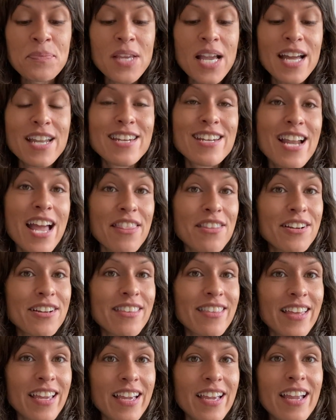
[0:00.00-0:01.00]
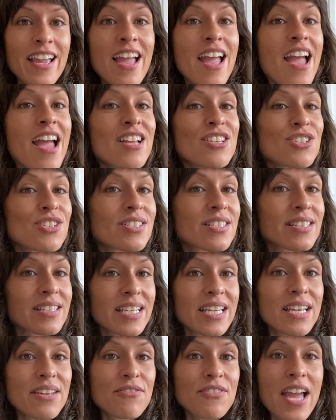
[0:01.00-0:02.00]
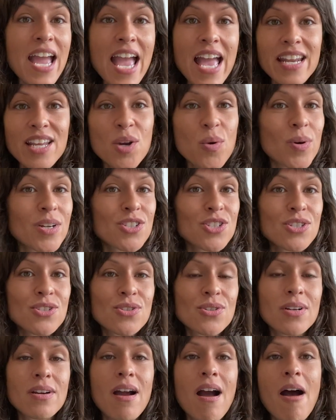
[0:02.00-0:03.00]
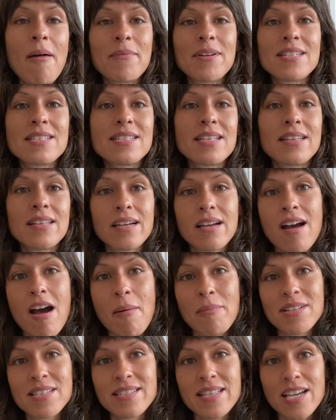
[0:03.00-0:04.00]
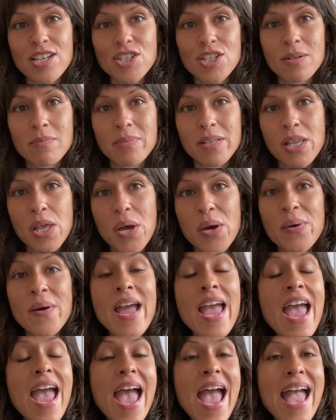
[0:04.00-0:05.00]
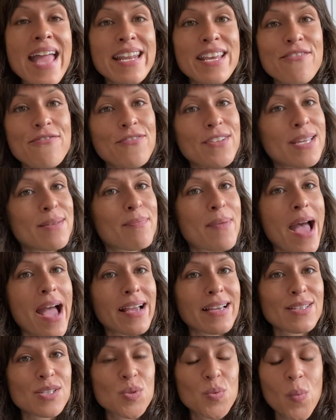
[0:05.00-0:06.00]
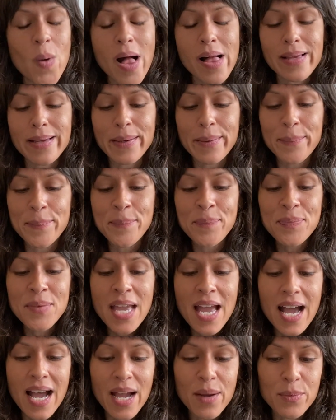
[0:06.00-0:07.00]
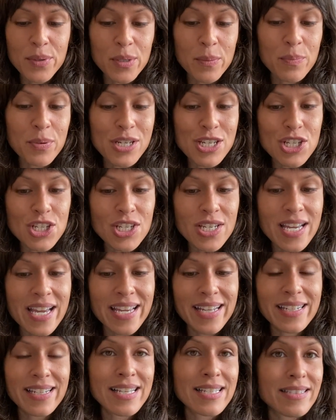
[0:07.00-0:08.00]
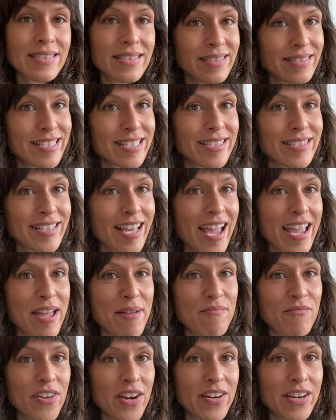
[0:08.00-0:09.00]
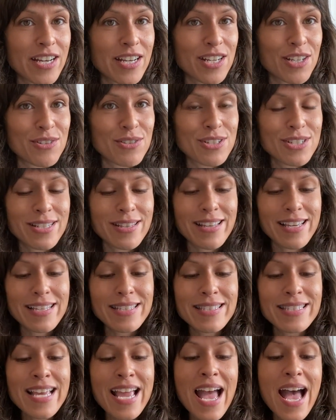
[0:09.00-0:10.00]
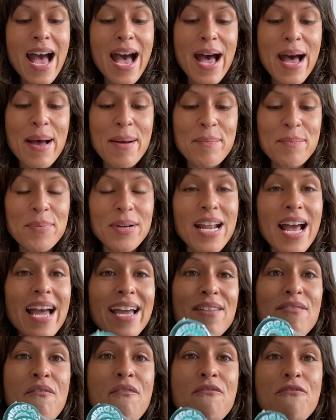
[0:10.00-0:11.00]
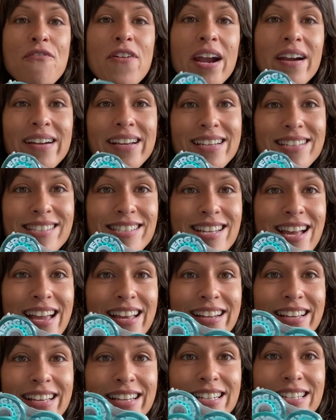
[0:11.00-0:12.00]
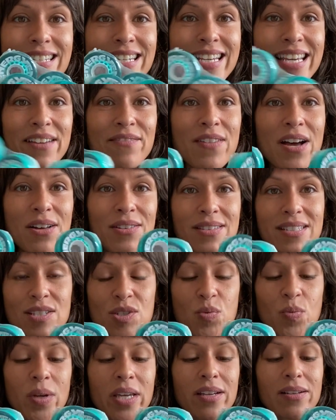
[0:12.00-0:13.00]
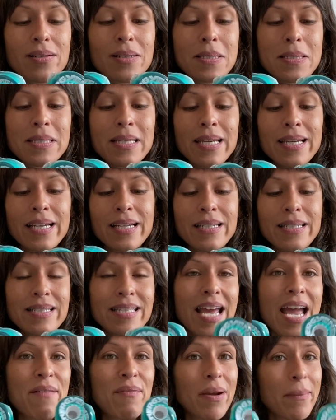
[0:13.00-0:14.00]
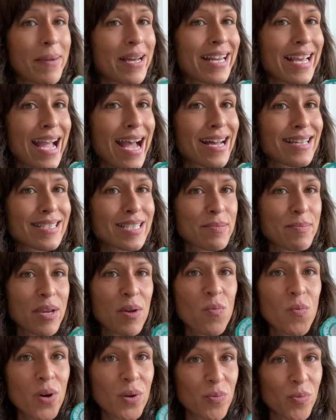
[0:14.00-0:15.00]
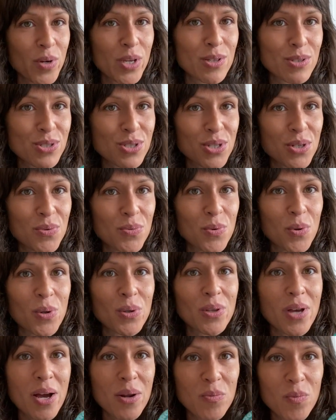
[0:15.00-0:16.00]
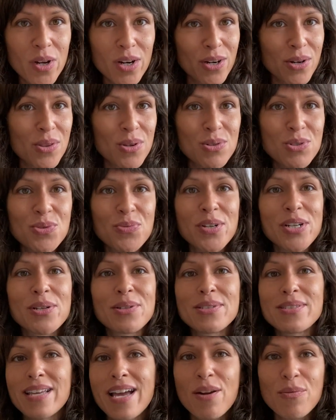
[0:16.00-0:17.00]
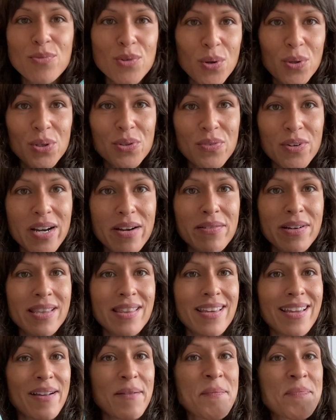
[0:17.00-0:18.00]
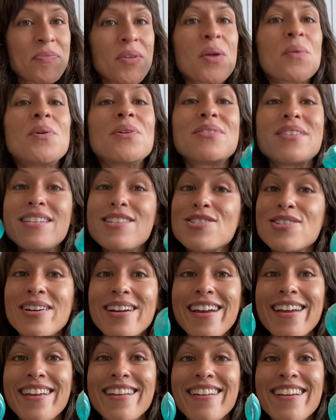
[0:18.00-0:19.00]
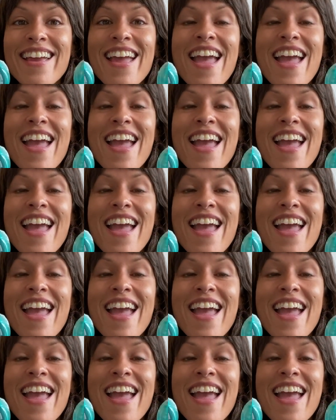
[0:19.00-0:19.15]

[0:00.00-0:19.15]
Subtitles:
Another thing, just leave any questions or comments in the comment section below. Any feedback is welcome. I would appreciate, since I am very new to this, but I am very excited to give out these wheels because everybody asks me, what wheels do you roll on? What are those wheels that roll over everything? Well, these are it.